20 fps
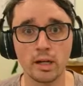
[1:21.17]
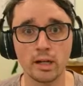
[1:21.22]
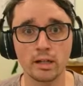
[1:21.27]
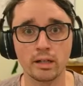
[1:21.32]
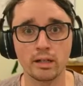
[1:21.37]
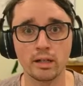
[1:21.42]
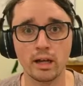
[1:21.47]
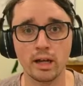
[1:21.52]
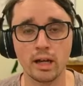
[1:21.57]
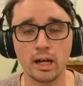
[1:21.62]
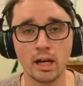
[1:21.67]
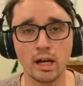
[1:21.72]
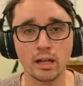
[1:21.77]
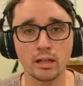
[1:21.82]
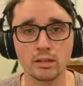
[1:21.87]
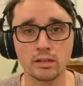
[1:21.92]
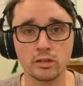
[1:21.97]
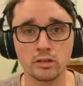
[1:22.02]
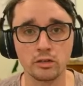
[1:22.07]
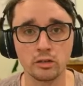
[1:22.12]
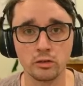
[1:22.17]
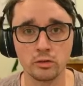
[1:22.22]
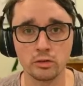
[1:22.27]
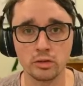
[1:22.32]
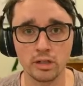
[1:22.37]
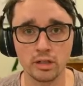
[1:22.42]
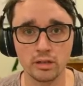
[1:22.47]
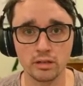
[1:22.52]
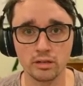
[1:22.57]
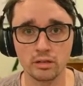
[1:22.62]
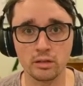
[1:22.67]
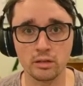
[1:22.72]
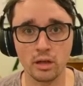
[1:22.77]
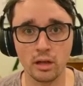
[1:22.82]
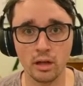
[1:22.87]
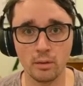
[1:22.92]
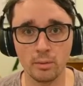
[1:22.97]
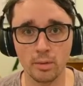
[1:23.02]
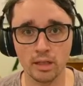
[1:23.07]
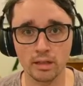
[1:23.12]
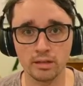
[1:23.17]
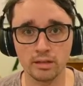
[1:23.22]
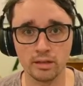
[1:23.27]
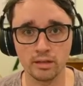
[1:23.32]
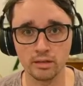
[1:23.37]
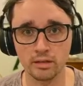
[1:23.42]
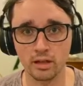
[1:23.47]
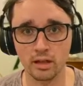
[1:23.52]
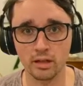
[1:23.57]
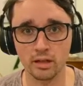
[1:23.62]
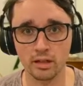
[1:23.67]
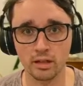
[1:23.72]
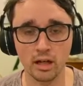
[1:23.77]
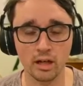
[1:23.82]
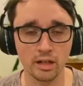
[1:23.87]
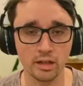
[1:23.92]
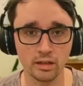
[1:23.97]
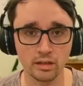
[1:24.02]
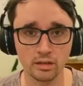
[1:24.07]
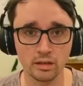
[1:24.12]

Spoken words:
and use his ability to kind of cut in,